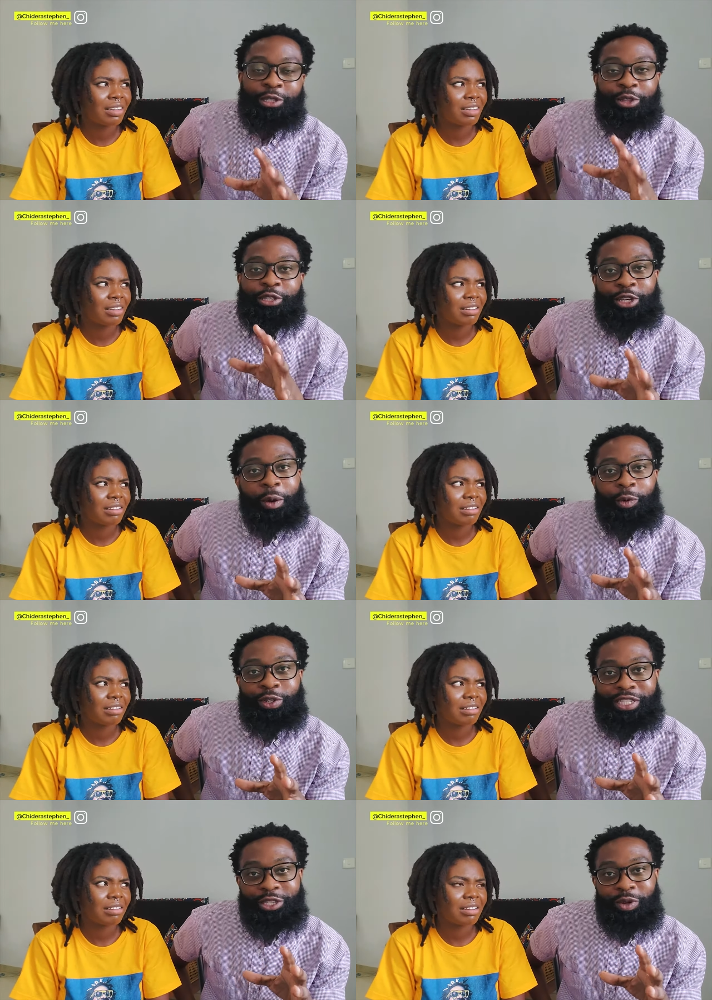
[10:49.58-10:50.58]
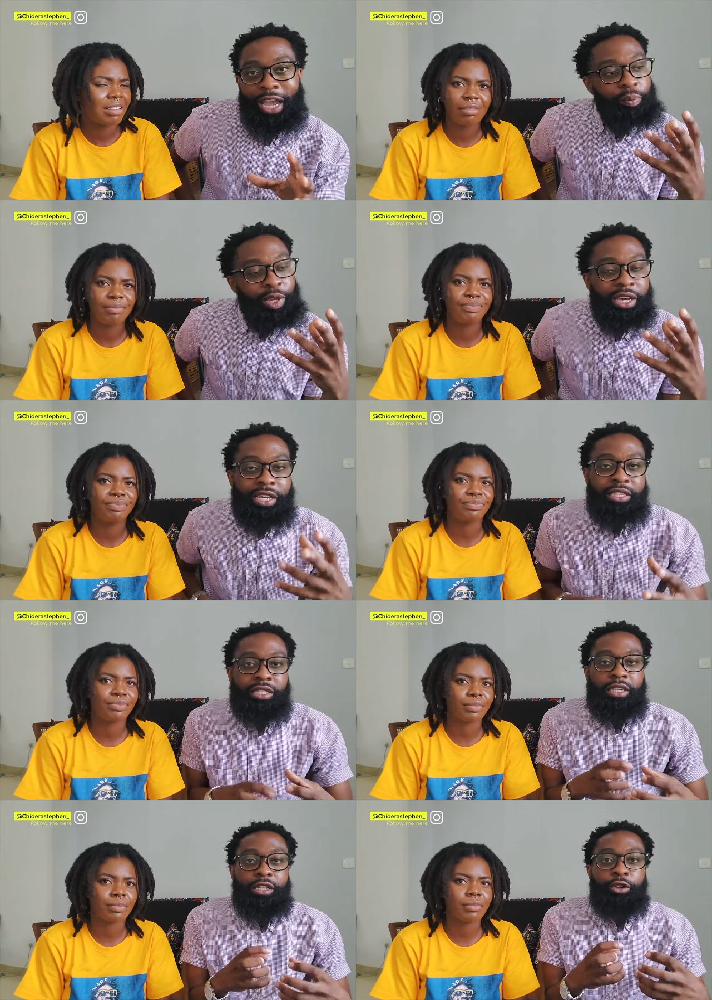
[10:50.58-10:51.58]
Speaker 1: So there's a couple reasons, right? Because
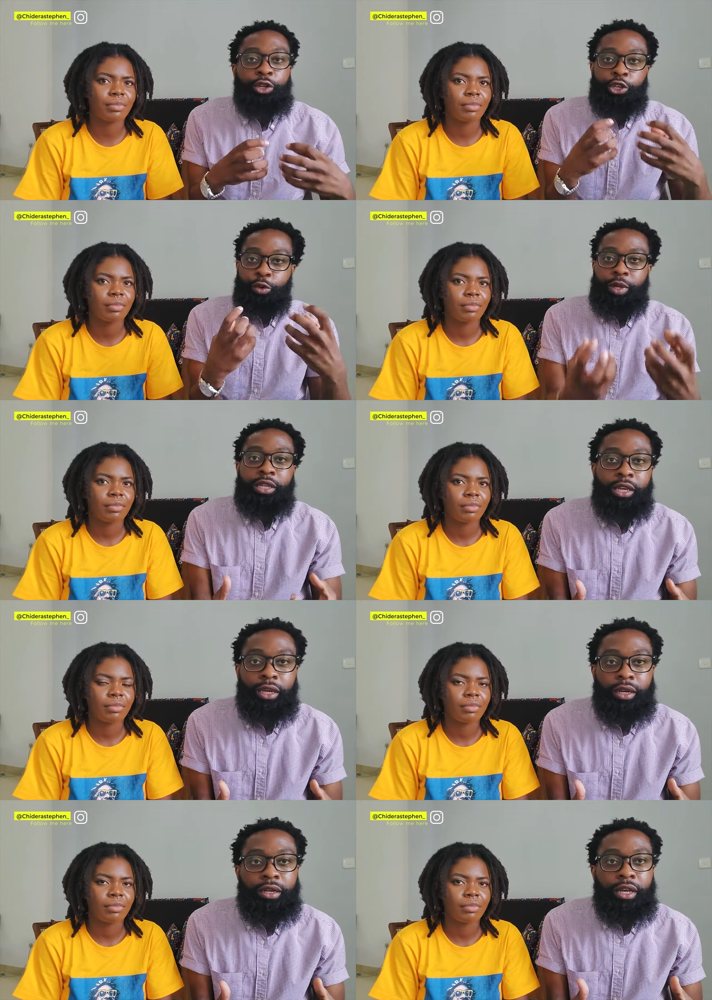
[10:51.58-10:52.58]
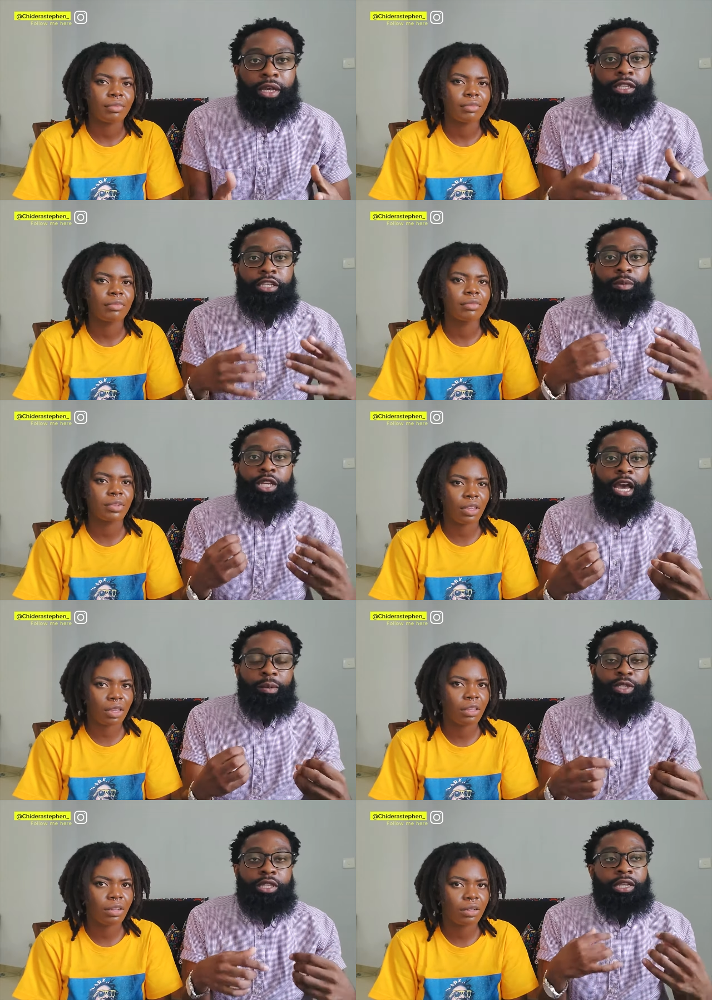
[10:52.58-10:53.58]
it's a little humid here,
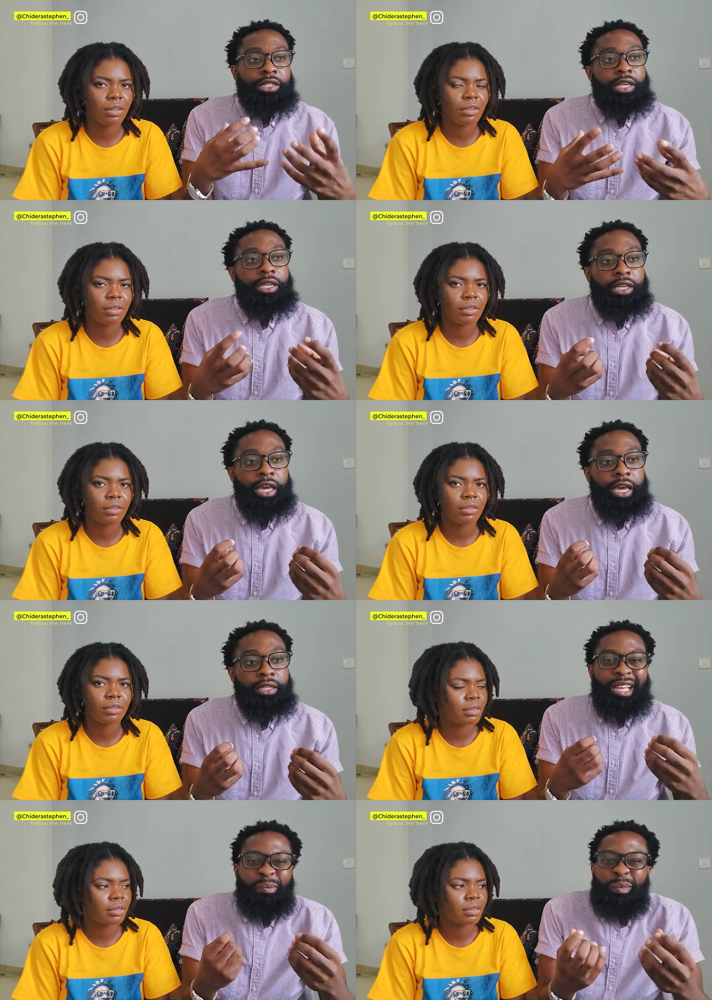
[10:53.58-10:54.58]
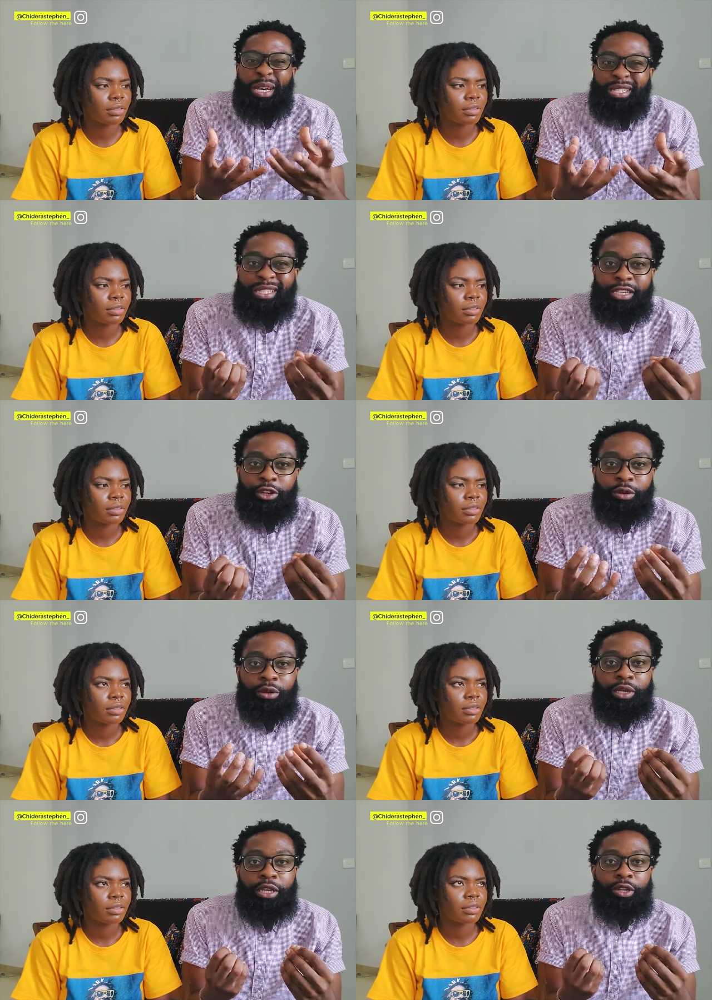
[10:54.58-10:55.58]
sometimes things can get like
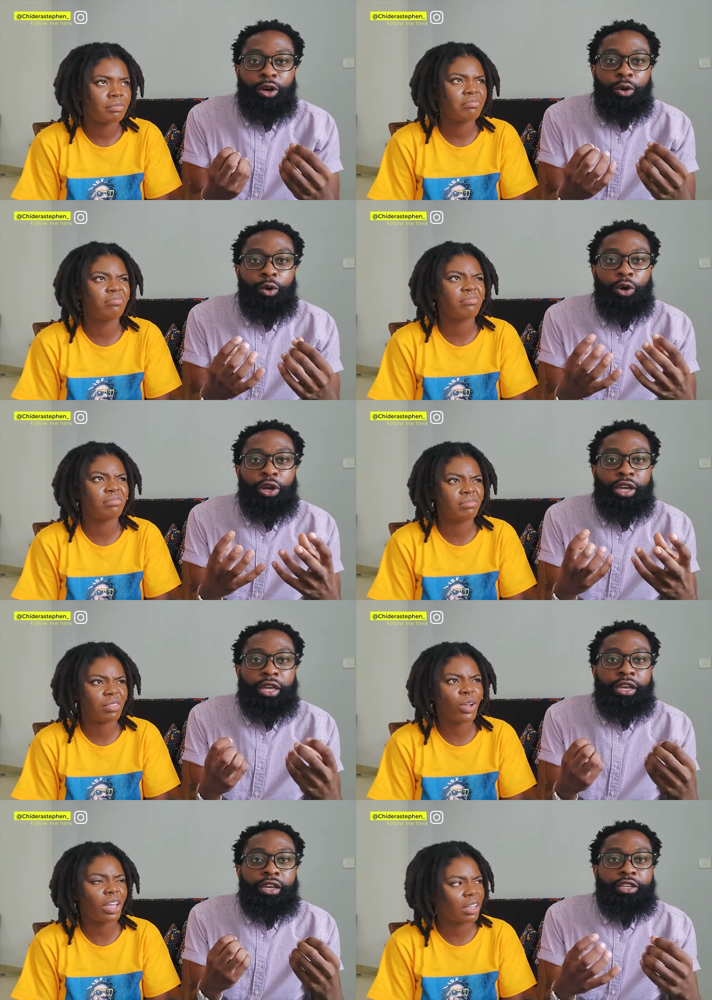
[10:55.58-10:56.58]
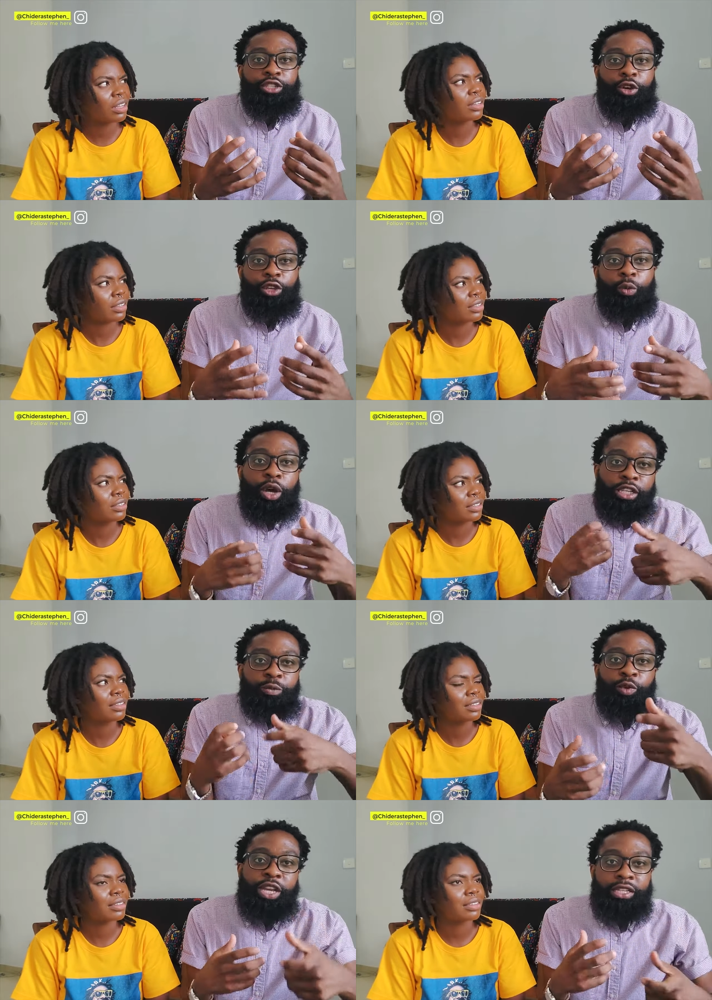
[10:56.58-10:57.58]
mustier, you know, or okay. So you want to
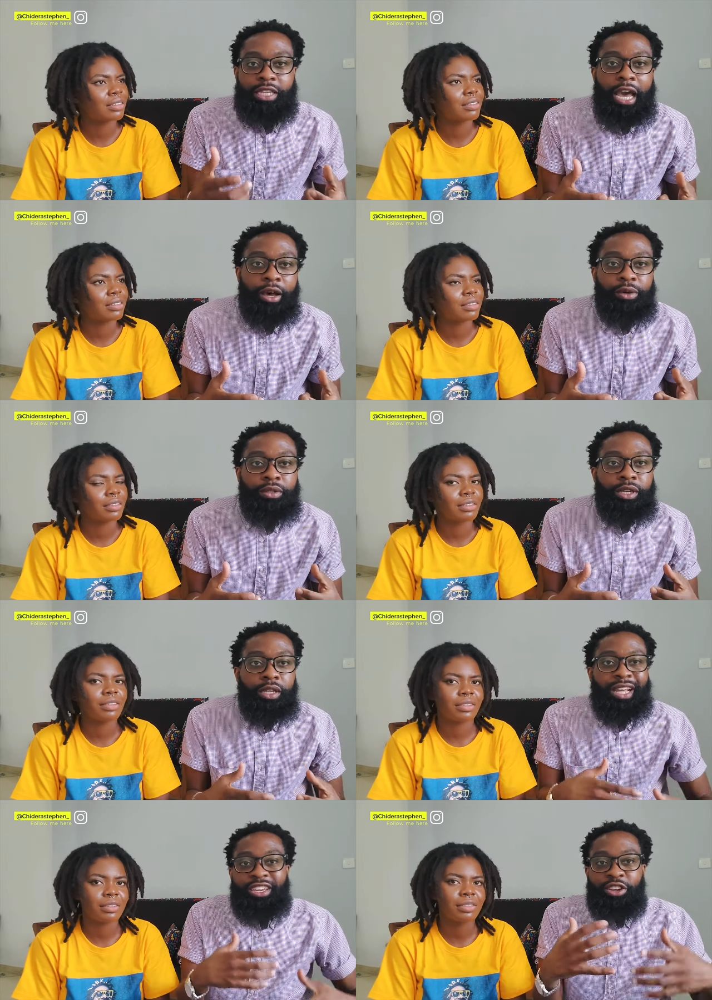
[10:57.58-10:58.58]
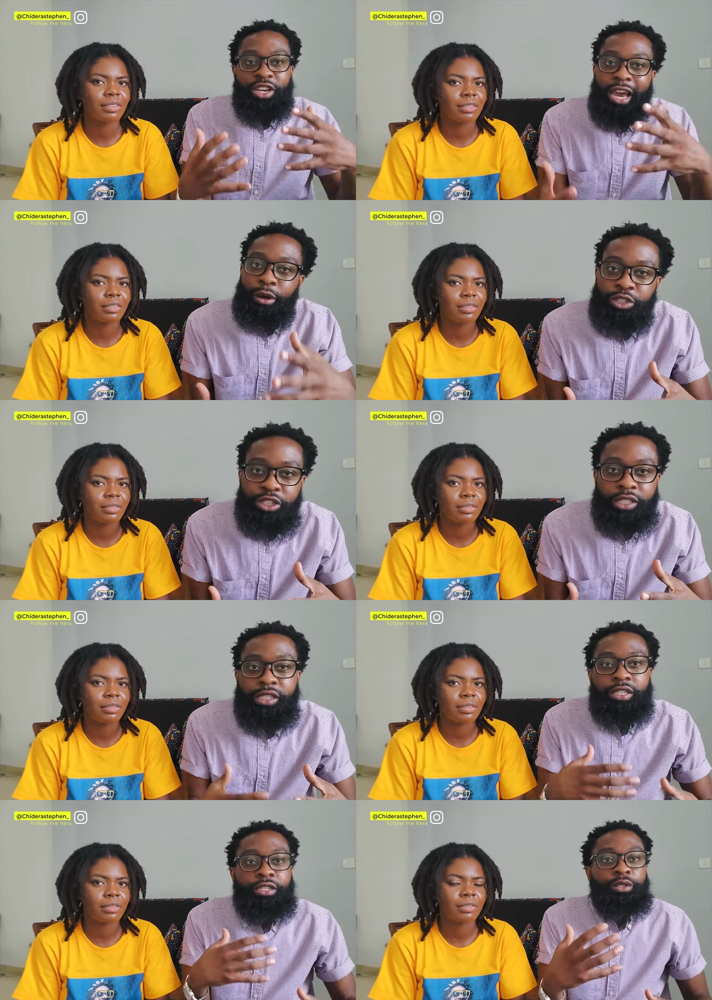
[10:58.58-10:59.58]
spray it down, like your
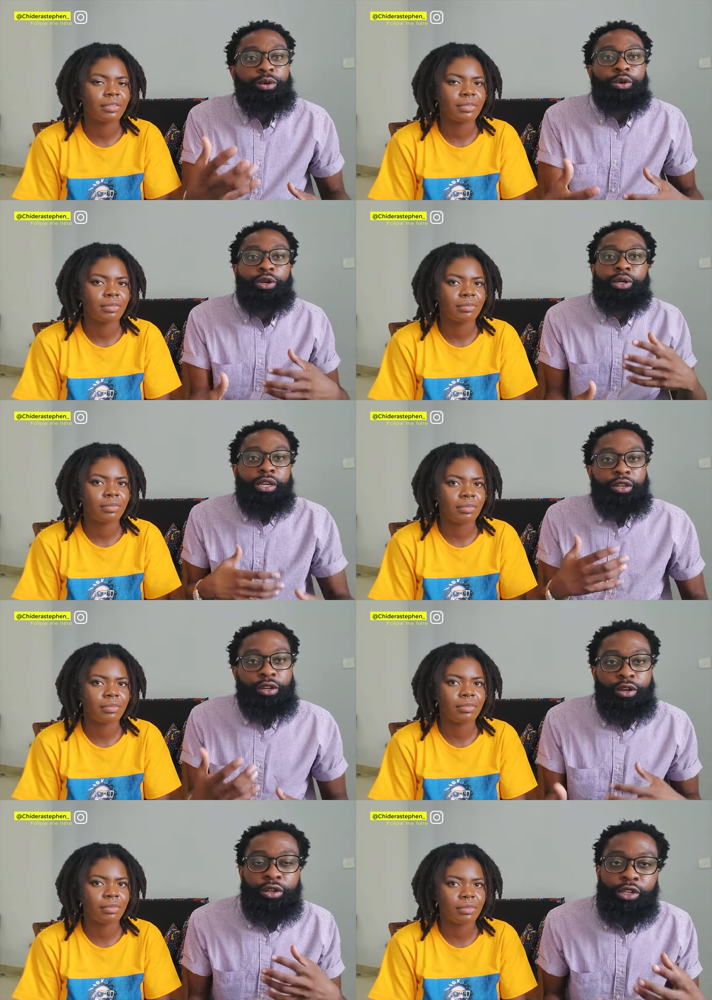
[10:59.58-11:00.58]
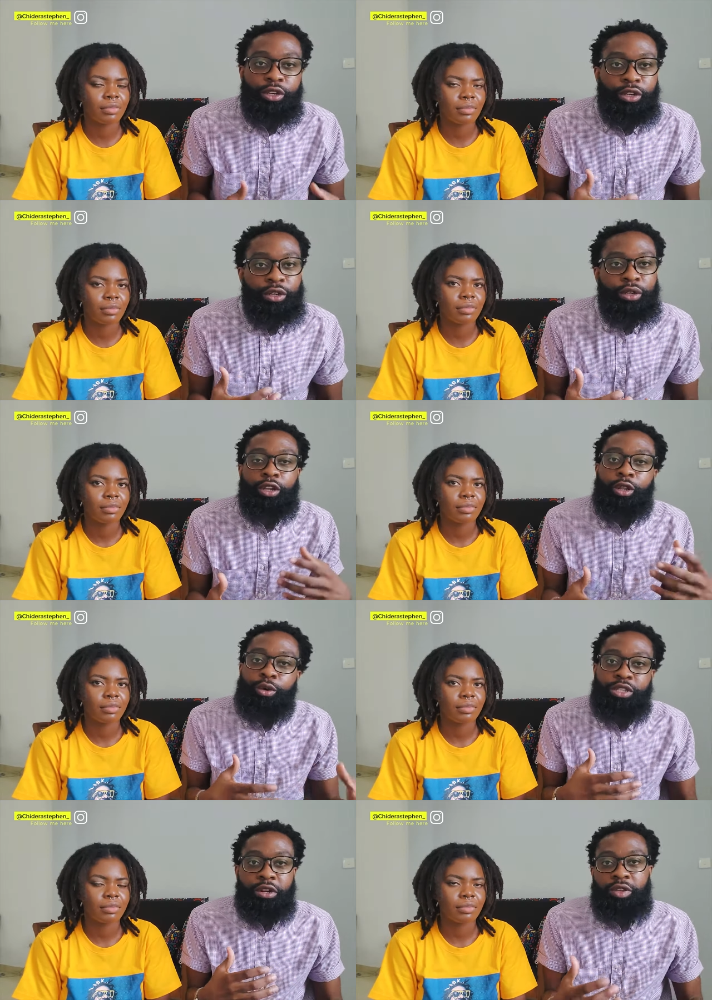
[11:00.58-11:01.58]
couches or, you know, your
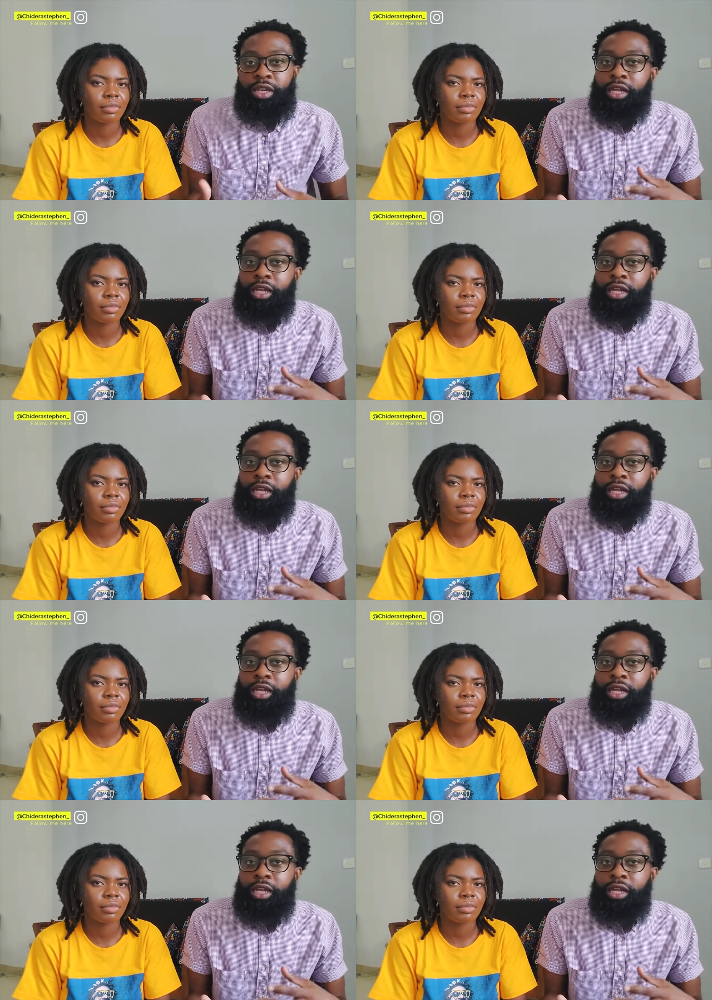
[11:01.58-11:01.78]
clothes that are in the